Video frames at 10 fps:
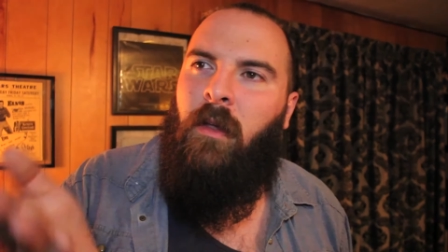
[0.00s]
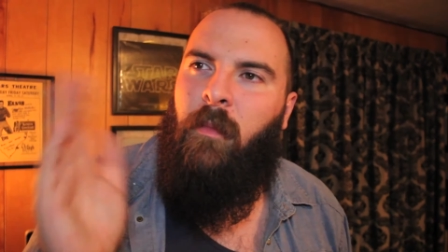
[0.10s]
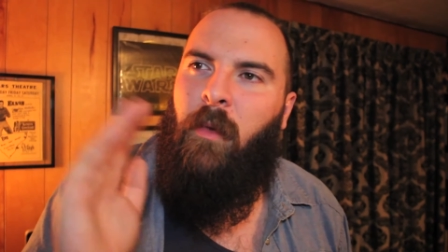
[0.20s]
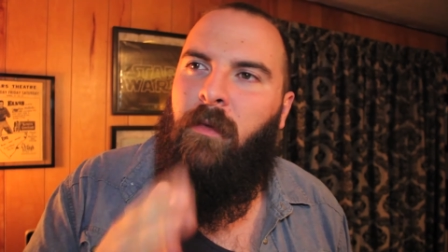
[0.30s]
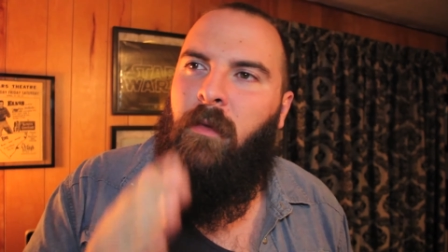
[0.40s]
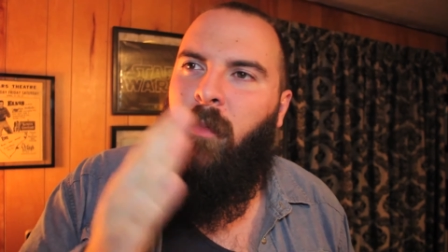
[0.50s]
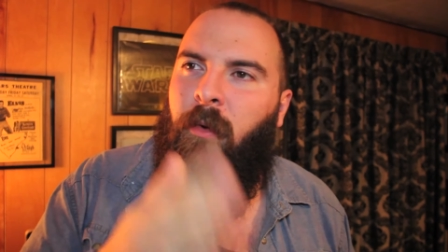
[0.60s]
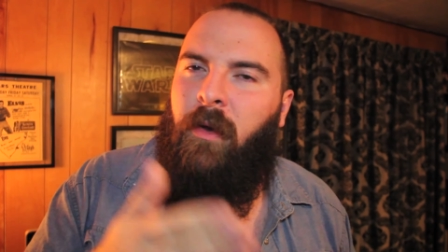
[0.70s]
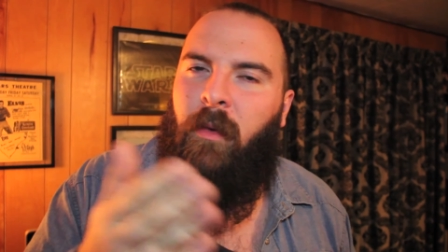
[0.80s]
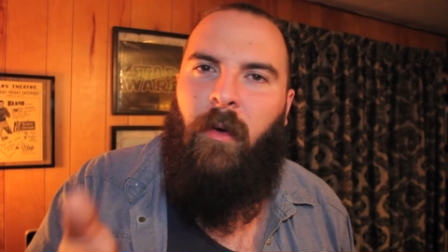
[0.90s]
the most
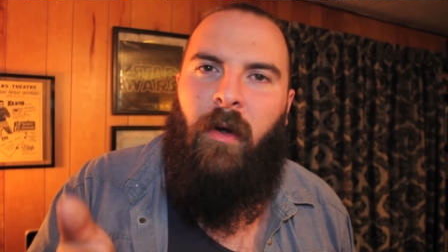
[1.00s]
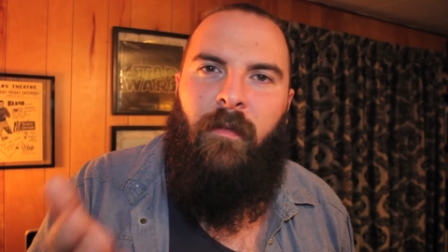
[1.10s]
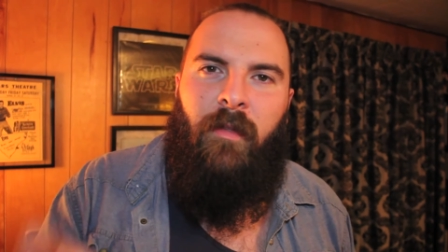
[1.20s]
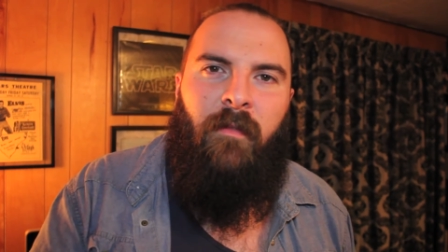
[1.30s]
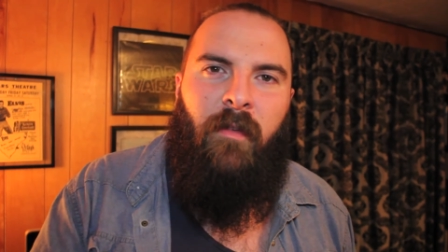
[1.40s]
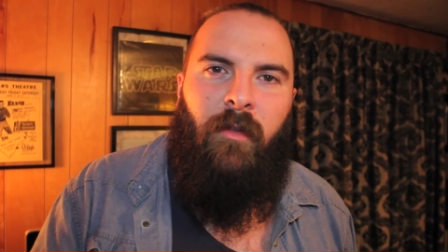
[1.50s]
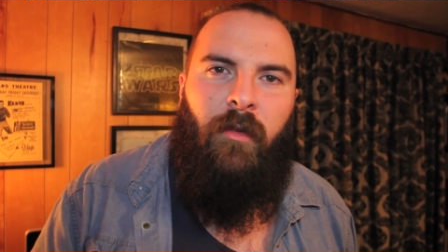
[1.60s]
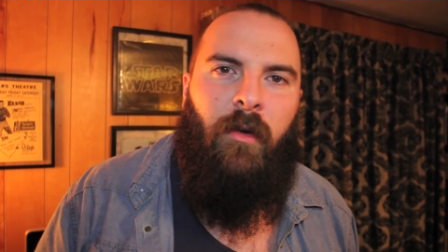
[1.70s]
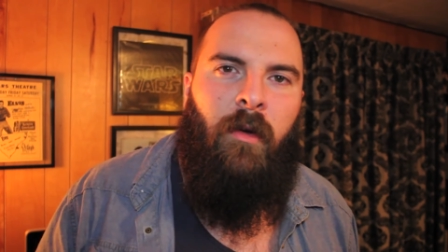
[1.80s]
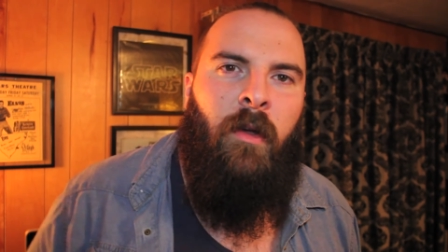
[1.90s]
important part of the
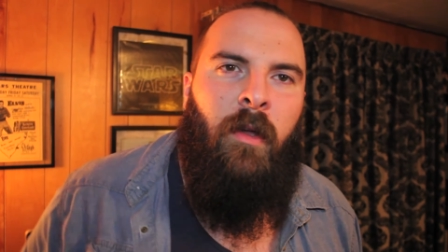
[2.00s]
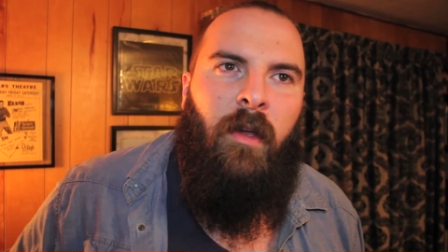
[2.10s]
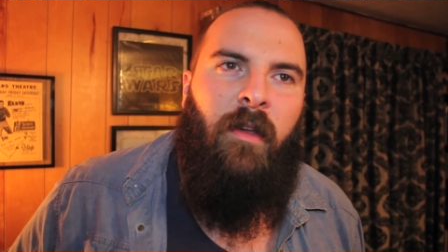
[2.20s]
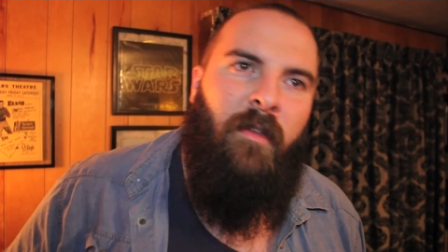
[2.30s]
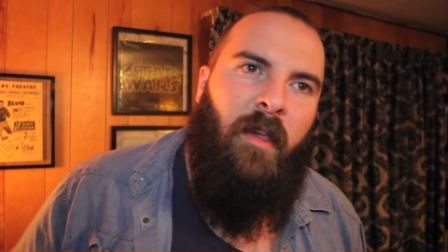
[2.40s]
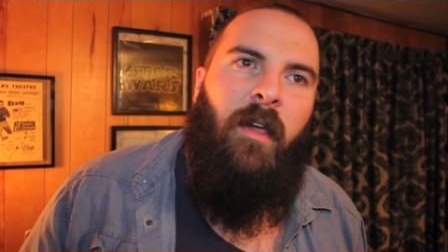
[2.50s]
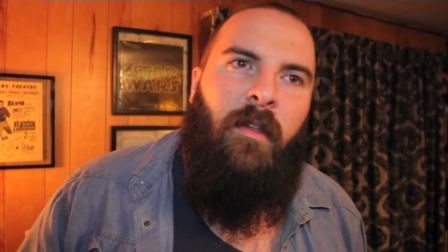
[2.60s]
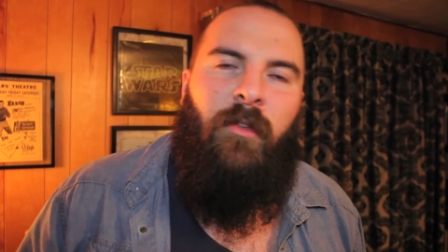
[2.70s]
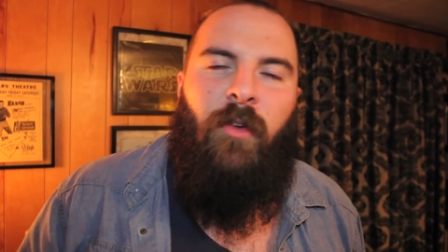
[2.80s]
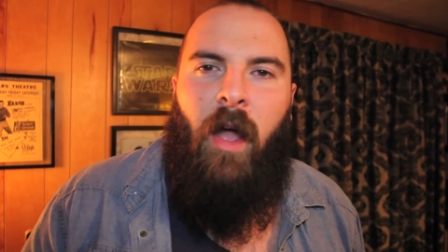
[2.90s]
adventure is
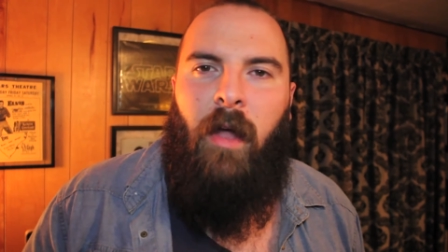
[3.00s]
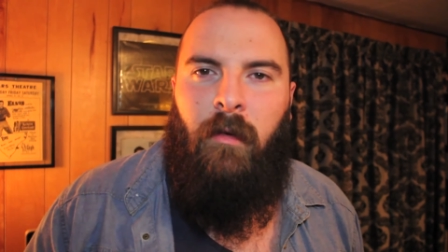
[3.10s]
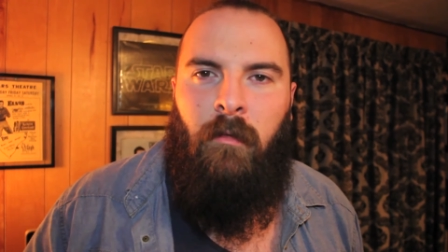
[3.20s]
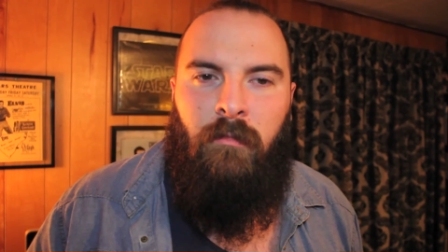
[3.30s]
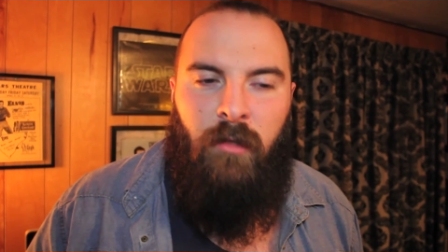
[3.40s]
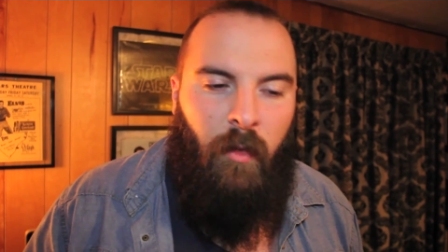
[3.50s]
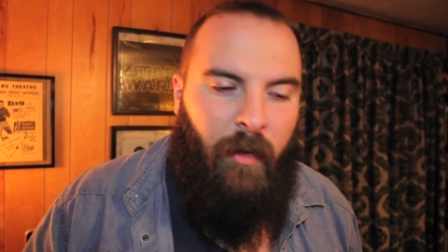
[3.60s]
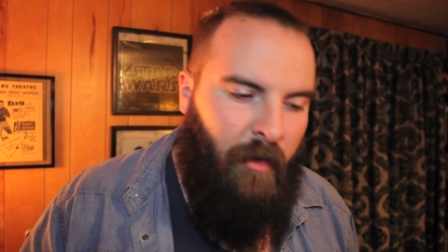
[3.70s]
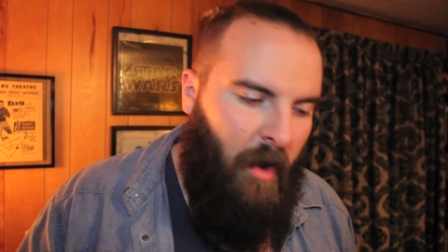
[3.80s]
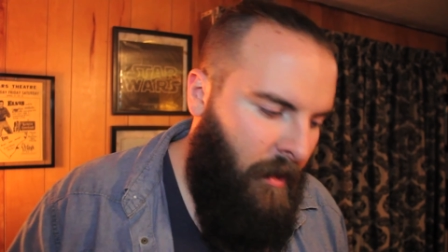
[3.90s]
saying you tried. So
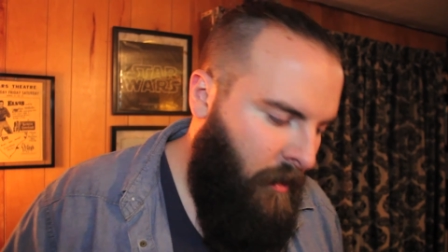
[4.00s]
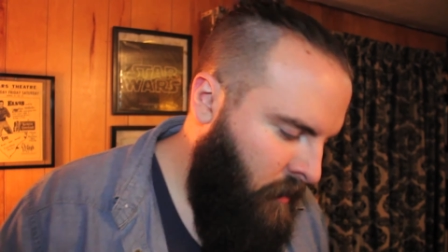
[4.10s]
we tried.